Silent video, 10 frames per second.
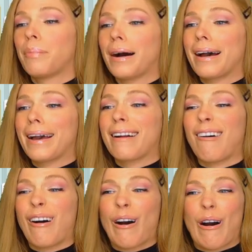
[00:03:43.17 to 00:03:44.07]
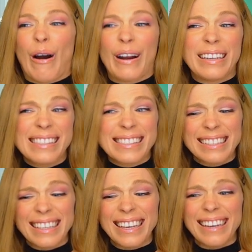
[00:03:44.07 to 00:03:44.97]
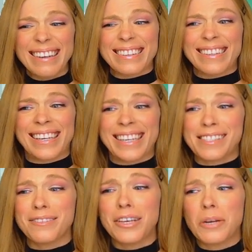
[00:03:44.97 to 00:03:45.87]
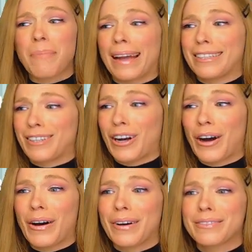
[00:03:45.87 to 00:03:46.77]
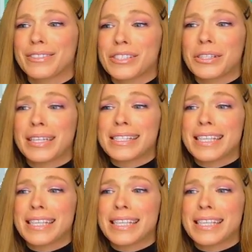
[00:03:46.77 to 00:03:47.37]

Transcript: But honestly, he doesn't look bad at all. So let's